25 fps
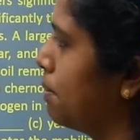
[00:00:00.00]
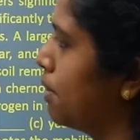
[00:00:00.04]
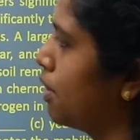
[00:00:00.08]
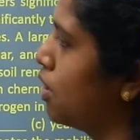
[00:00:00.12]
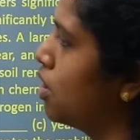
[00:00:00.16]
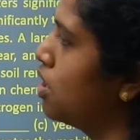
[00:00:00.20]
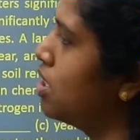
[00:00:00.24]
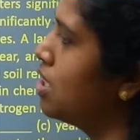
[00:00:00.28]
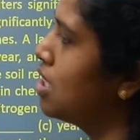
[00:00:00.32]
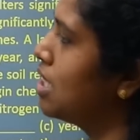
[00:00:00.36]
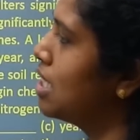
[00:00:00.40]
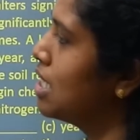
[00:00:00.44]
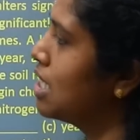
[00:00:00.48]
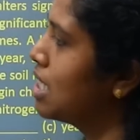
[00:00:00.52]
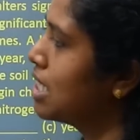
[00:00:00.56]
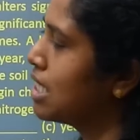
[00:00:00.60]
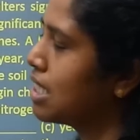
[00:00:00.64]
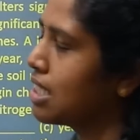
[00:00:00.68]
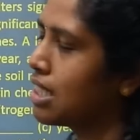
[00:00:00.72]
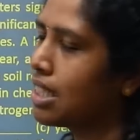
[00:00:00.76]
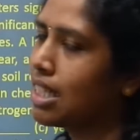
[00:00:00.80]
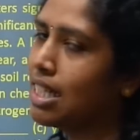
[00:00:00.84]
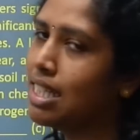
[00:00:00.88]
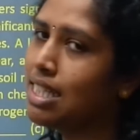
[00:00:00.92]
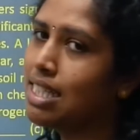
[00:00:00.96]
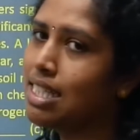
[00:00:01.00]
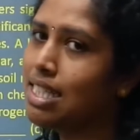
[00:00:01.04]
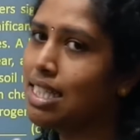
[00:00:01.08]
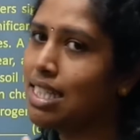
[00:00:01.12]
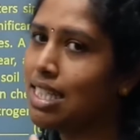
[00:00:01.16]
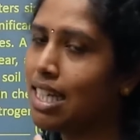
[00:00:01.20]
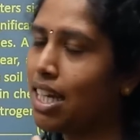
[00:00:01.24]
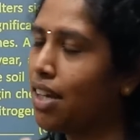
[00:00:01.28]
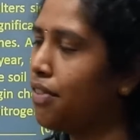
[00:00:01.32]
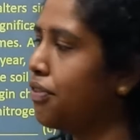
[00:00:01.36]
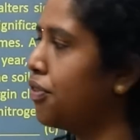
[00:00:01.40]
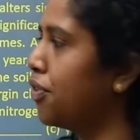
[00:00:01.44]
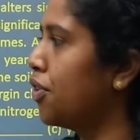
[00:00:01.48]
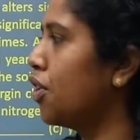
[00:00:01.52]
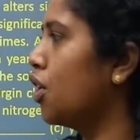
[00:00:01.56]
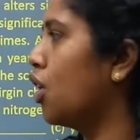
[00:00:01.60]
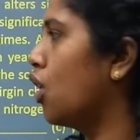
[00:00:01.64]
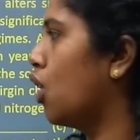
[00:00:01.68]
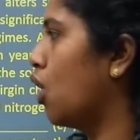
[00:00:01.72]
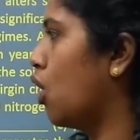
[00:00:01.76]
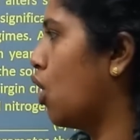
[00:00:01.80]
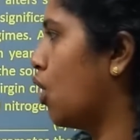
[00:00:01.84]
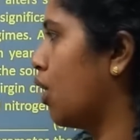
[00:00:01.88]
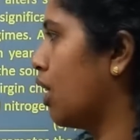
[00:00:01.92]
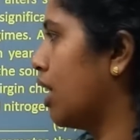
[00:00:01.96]
because this can stay for a
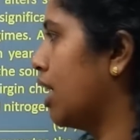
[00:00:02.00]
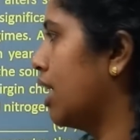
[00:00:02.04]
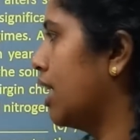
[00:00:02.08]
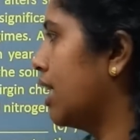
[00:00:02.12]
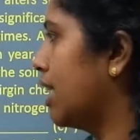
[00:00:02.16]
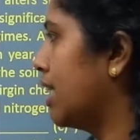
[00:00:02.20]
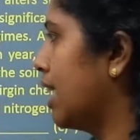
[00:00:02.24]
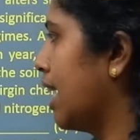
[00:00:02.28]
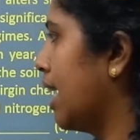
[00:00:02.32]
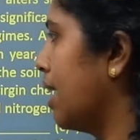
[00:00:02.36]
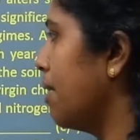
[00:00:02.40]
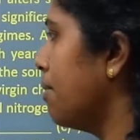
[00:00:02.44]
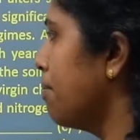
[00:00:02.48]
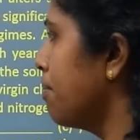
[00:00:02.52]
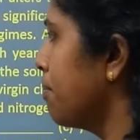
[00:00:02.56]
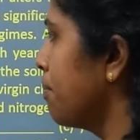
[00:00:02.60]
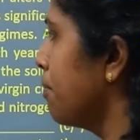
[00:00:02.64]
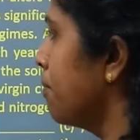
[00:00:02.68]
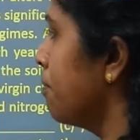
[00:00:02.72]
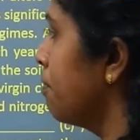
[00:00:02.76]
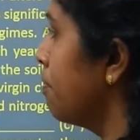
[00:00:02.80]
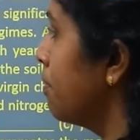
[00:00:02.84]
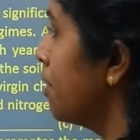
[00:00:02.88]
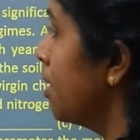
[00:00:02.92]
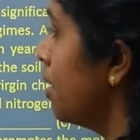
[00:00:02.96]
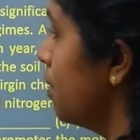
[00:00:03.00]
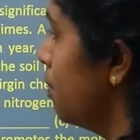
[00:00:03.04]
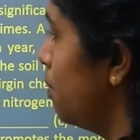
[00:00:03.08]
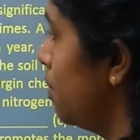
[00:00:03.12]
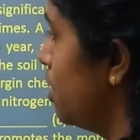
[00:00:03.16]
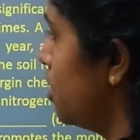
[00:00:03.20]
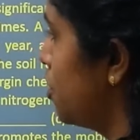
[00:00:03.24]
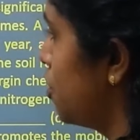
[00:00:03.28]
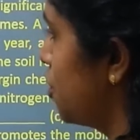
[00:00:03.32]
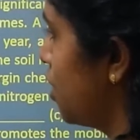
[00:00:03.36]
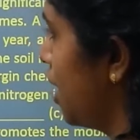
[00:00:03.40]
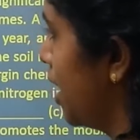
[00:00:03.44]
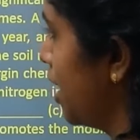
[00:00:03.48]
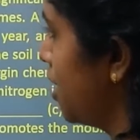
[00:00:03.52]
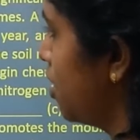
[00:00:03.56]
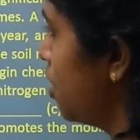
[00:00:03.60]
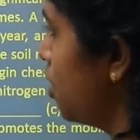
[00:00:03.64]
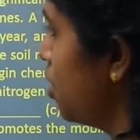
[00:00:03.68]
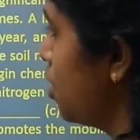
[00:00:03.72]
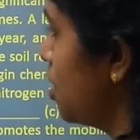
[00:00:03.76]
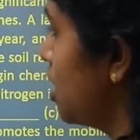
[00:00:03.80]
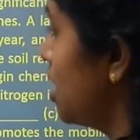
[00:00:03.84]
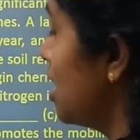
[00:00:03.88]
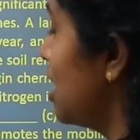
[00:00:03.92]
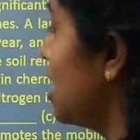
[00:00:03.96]
longer time, which
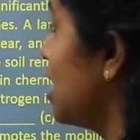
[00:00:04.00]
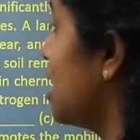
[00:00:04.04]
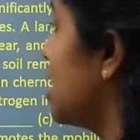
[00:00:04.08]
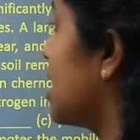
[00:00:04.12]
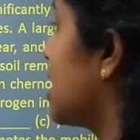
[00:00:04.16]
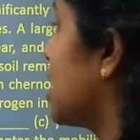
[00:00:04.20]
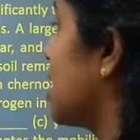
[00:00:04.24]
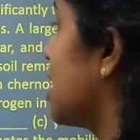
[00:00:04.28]
reduces its